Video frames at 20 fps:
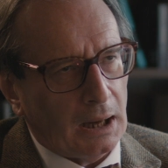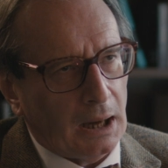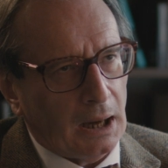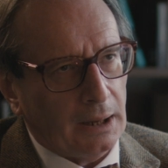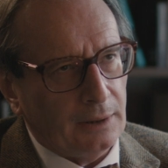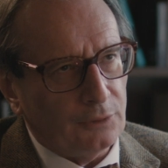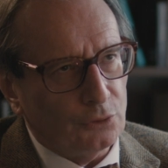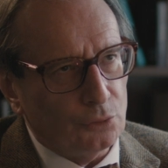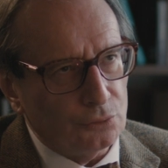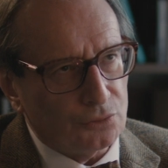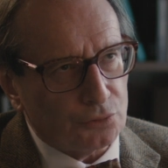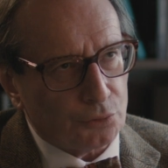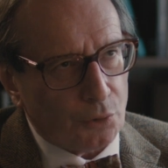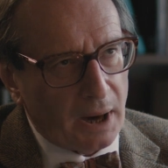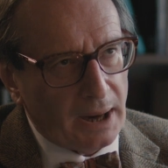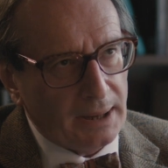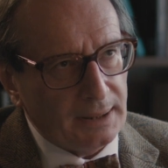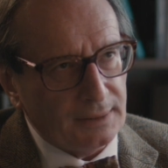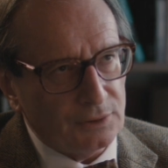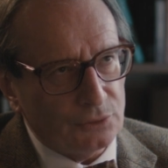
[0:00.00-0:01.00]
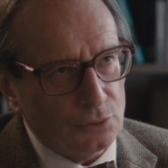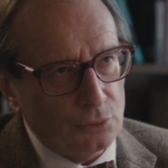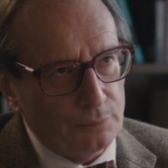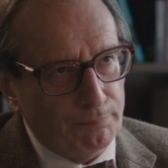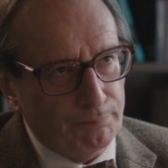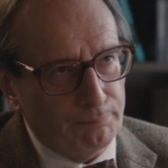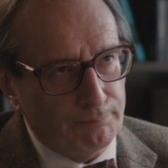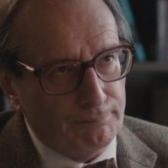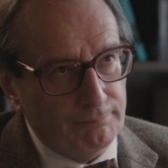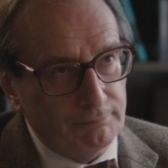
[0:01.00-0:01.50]
and to try
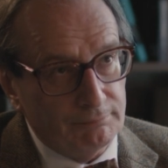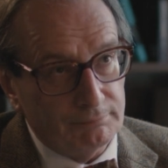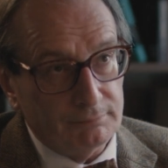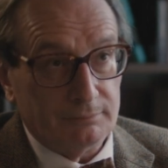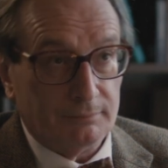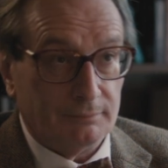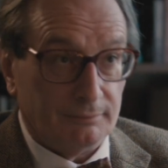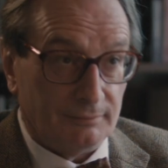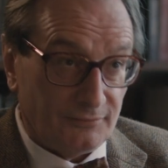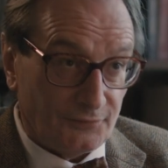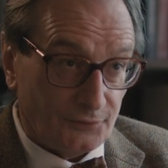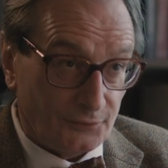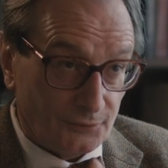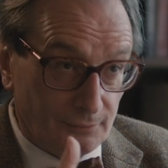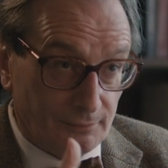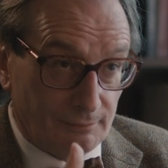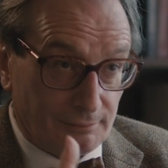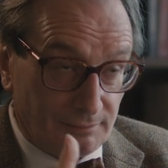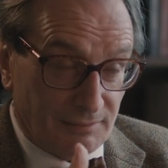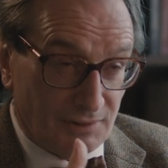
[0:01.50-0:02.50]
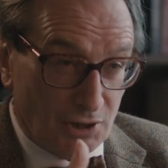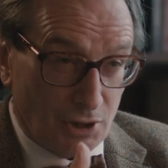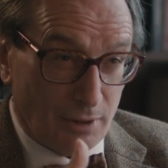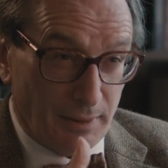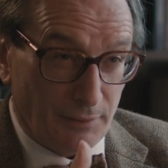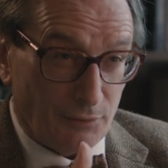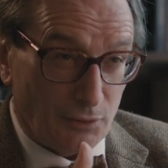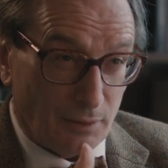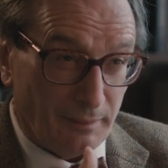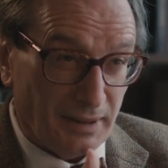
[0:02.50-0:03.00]
to,
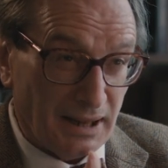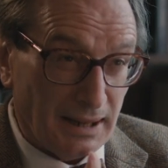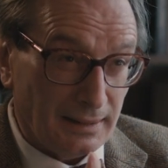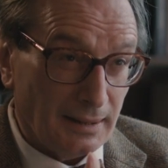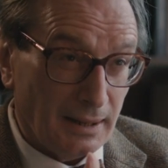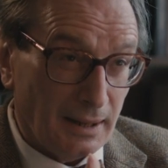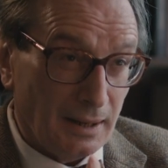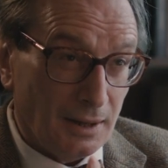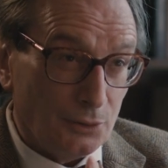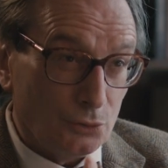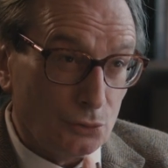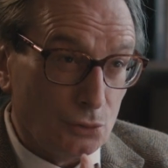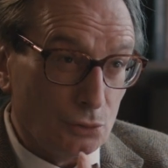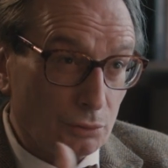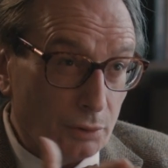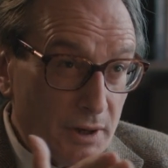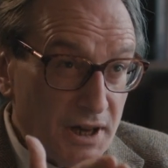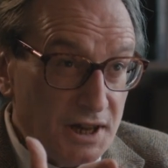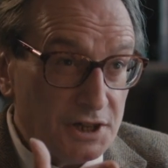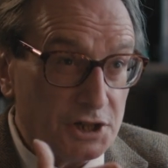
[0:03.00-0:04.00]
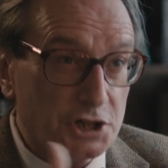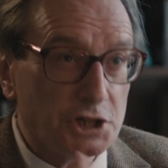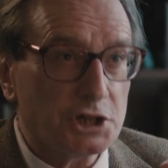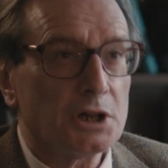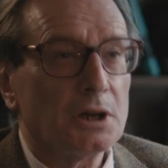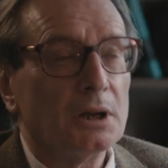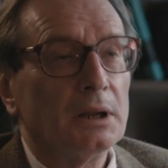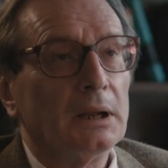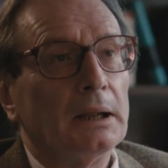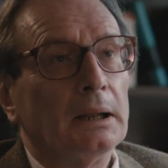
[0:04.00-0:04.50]
coming from that, to
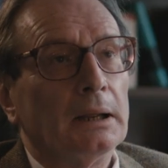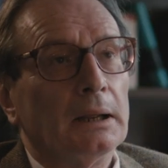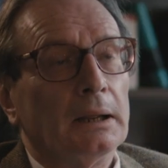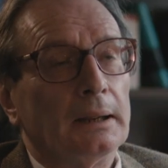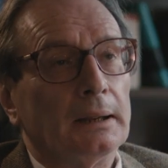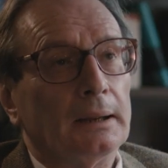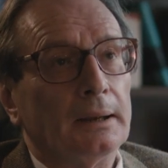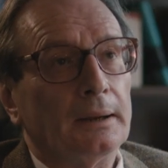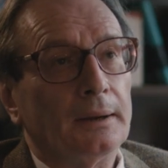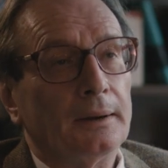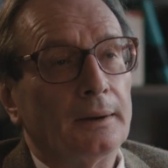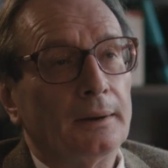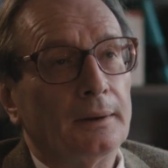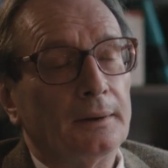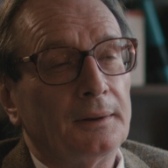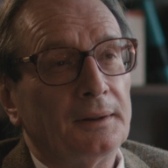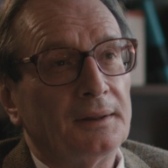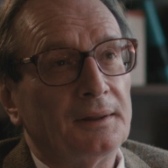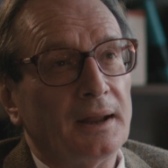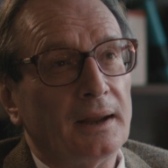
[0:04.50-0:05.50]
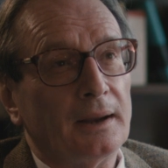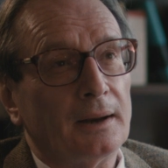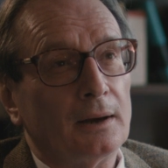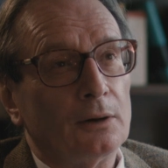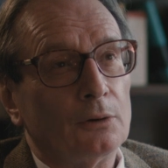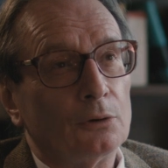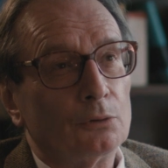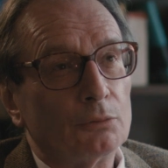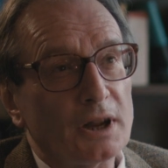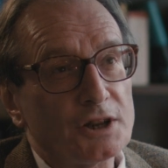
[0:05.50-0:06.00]
reach uh, their
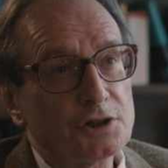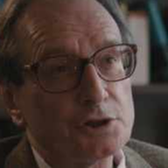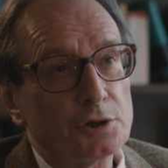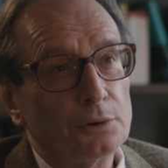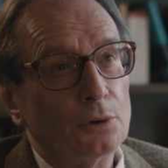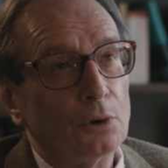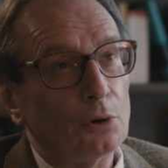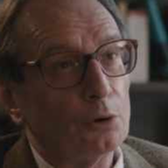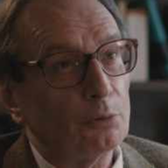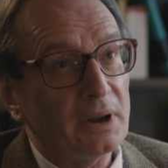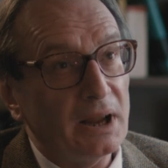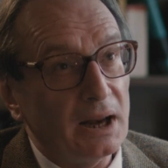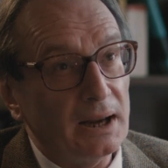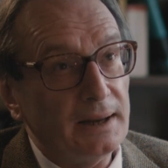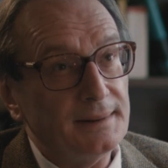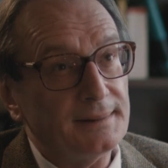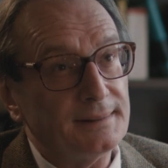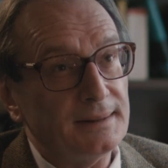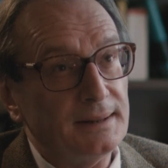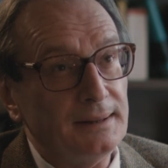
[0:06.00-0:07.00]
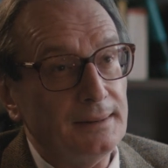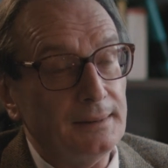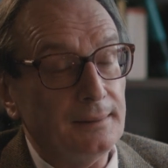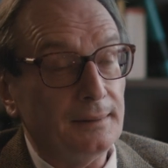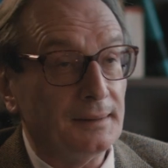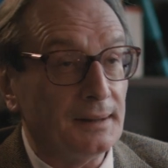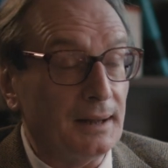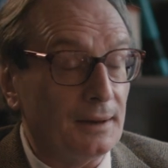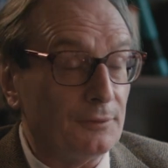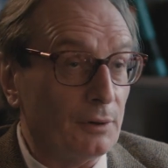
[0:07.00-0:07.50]
rational reality,
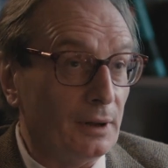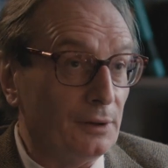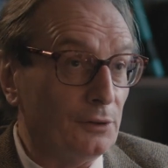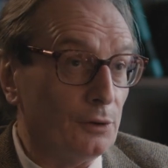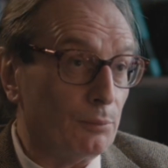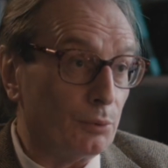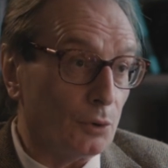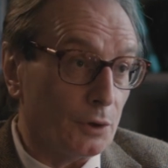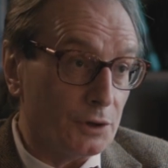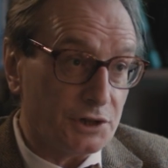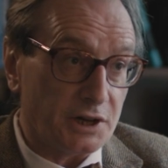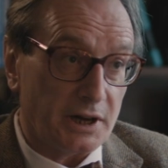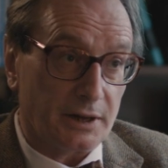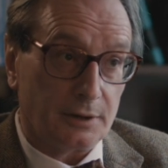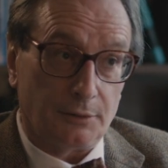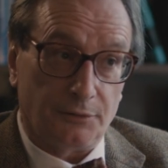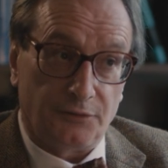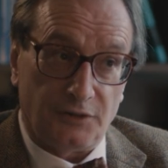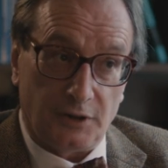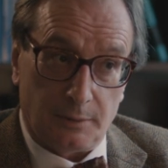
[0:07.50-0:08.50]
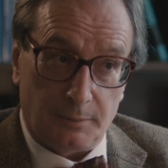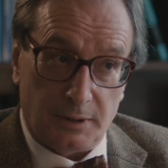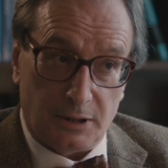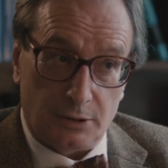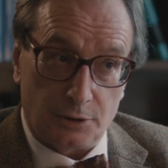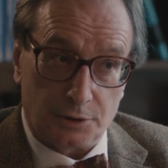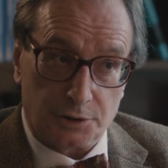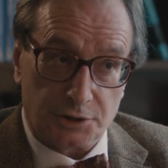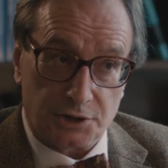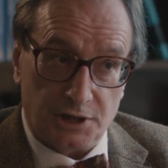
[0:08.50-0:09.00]
that was the project of
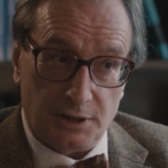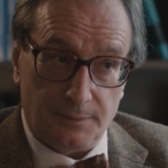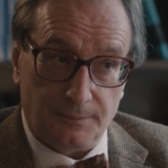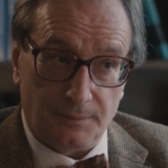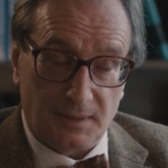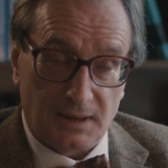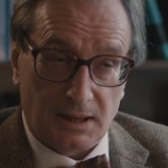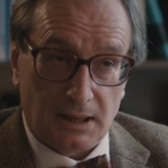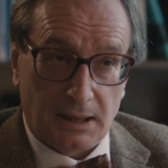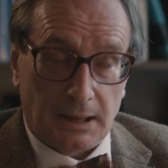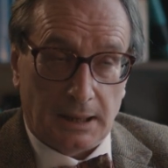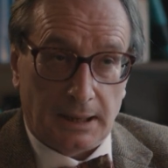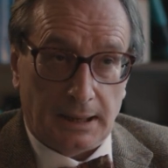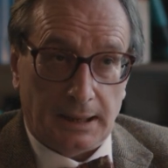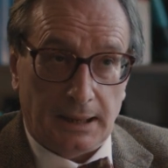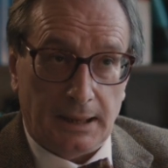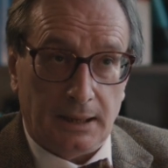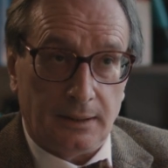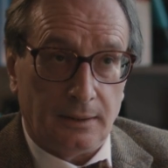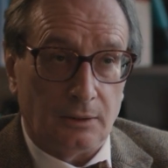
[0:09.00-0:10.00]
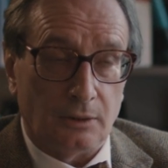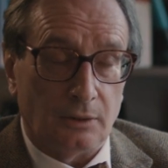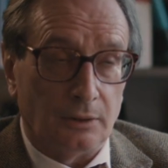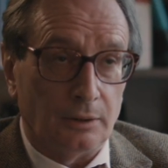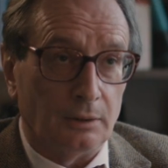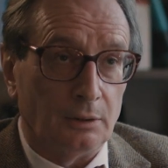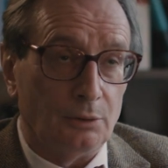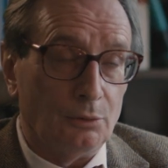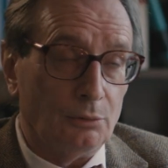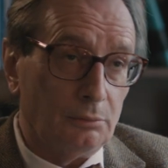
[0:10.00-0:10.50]
phenomenology. And uh,
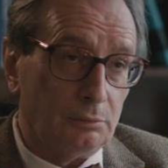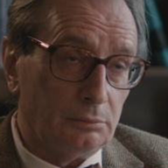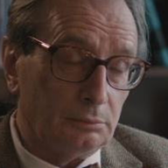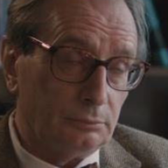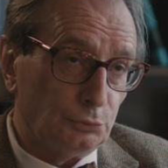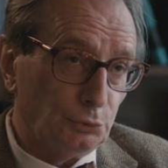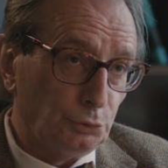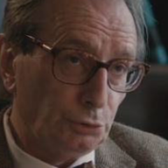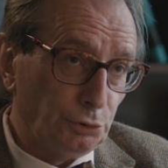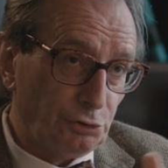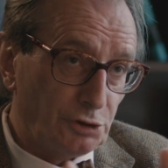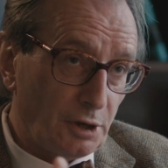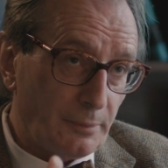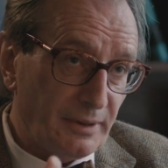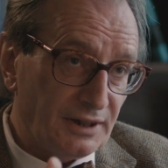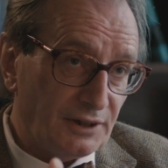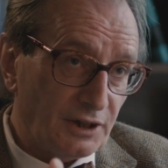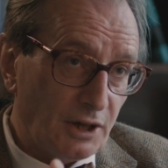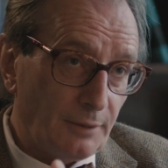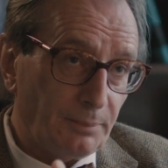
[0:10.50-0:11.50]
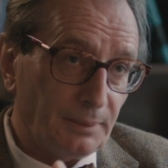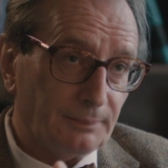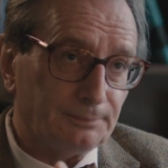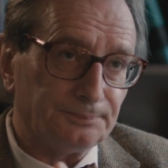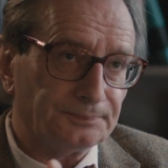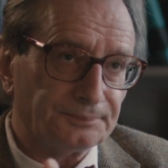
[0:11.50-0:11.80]
to sum it up,